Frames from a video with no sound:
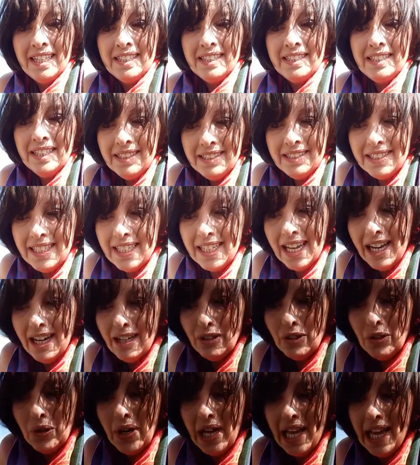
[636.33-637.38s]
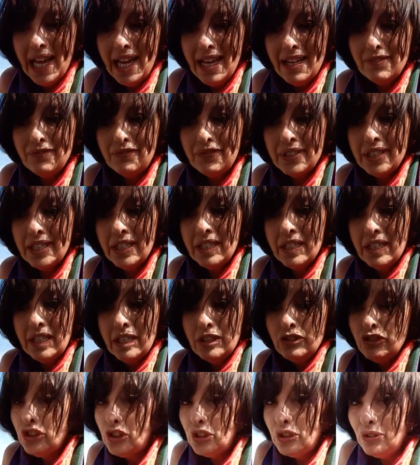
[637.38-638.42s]
does Icaco have
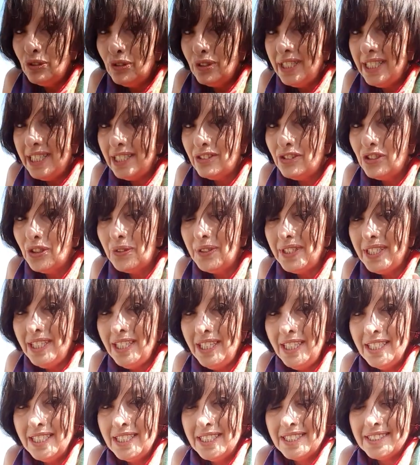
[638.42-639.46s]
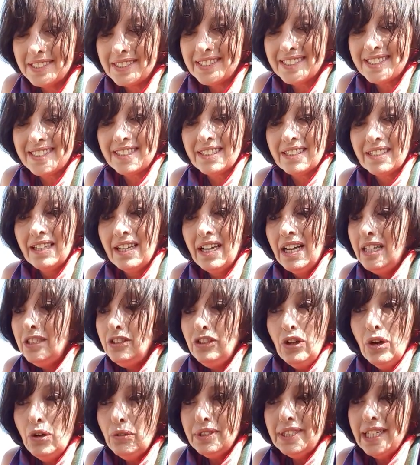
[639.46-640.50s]
two little ears?
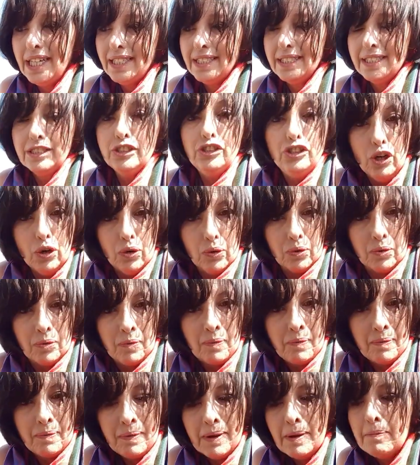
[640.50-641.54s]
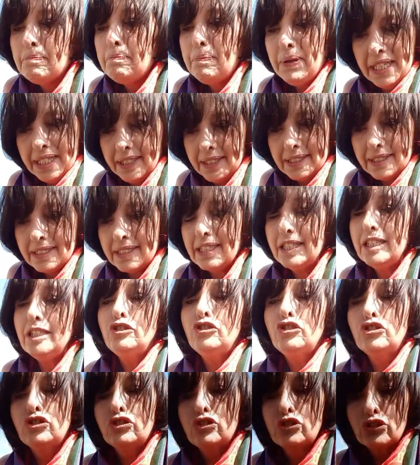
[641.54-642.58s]
No, darling, no. Please
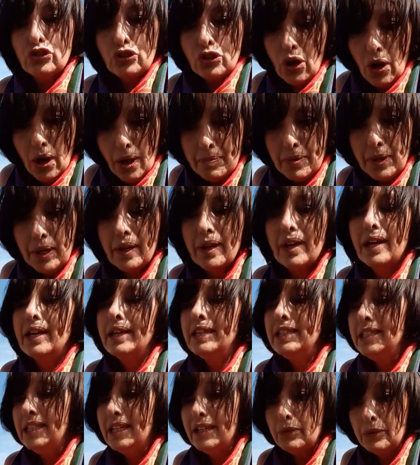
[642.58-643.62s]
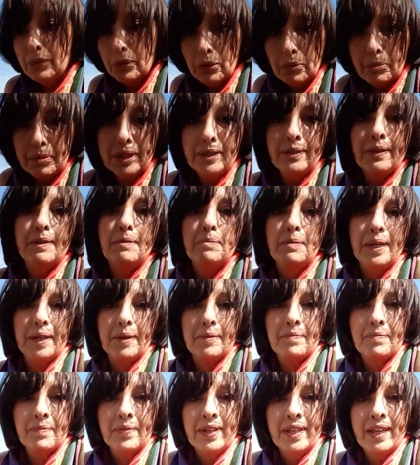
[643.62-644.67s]
stop interrupting me
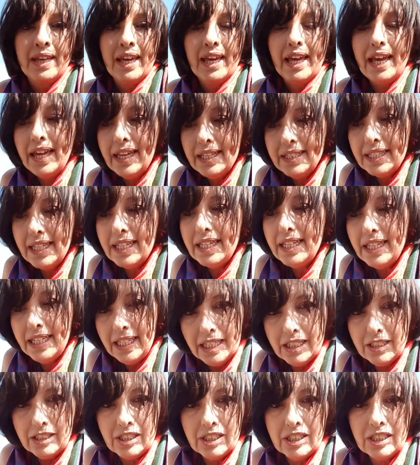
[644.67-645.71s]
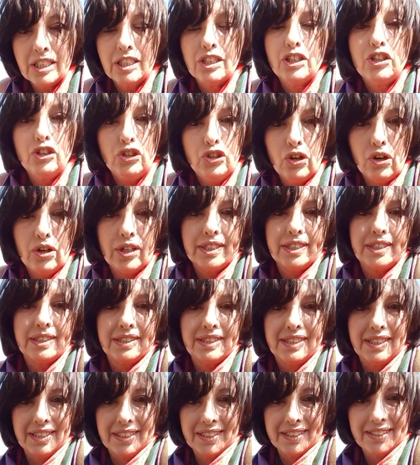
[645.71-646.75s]
and eat your
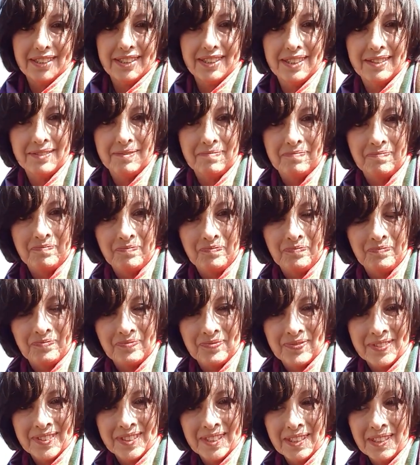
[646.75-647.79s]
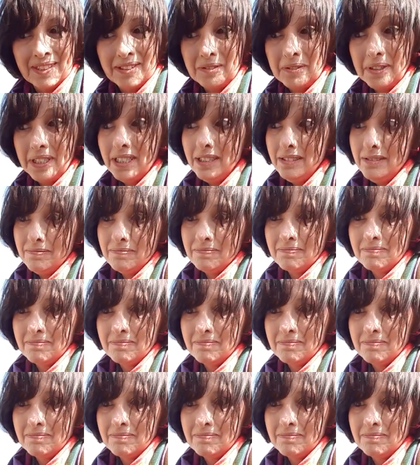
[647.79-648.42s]
dessert. Well,